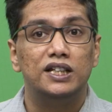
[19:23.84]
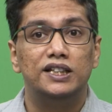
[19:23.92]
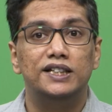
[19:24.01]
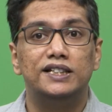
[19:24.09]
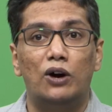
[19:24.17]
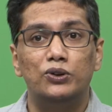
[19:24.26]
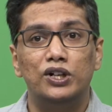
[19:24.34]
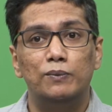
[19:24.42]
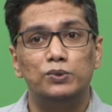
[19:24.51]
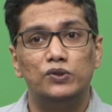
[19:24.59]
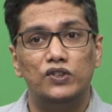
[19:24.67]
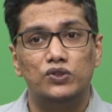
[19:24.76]
These
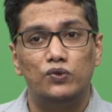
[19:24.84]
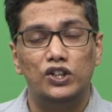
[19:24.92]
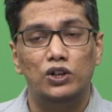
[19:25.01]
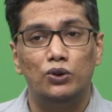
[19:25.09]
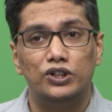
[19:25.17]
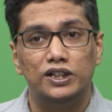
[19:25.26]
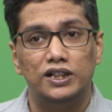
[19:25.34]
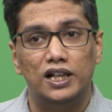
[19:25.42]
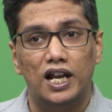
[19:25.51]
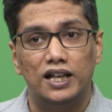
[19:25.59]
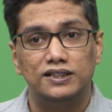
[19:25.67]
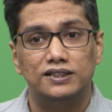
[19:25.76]
outcomes which we looked in the
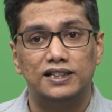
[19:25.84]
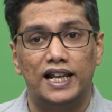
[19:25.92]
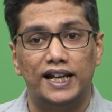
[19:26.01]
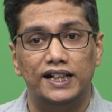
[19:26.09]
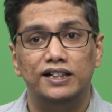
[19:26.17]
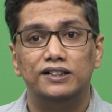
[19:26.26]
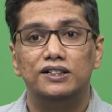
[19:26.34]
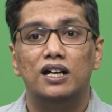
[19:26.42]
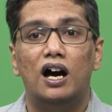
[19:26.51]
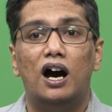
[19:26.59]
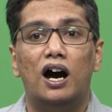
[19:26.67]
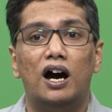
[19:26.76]
last slide
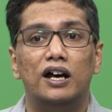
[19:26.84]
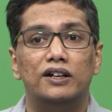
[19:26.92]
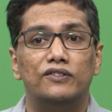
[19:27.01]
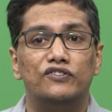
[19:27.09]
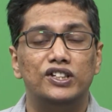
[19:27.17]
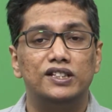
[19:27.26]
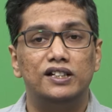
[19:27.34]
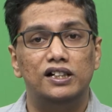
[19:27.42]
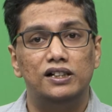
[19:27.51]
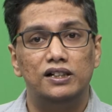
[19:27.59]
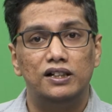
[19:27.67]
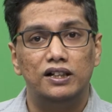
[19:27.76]
are
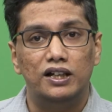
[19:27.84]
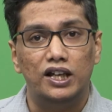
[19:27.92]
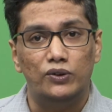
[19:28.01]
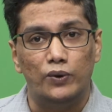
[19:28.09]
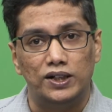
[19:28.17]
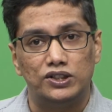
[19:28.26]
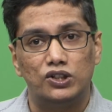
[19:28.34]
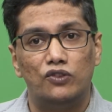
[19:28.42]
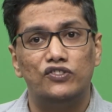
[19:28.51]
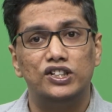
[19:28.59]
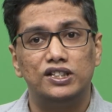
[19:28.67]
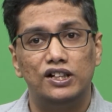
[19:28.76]
physical events
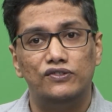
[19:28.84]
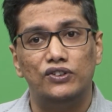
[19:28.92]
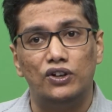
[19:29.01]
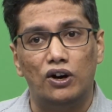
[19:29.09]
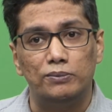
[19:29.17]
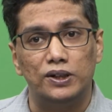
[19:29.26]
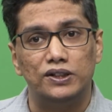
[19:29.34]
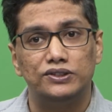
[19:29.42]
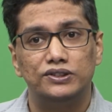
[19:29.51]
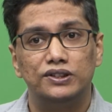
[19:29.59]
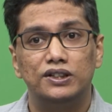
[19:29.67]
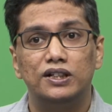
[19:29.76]
or physical phenomena
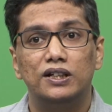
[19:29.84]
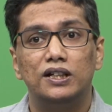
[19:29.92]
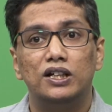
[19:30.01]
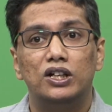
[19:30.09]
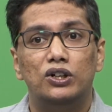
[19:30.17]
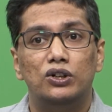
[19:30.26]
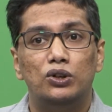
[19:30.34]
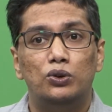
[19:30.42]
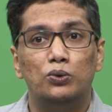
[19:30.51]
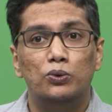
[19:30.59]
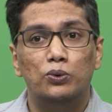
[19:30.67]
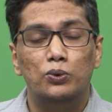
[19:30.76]

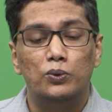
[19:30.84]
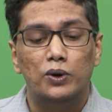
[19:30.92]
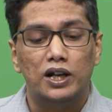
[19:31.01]
to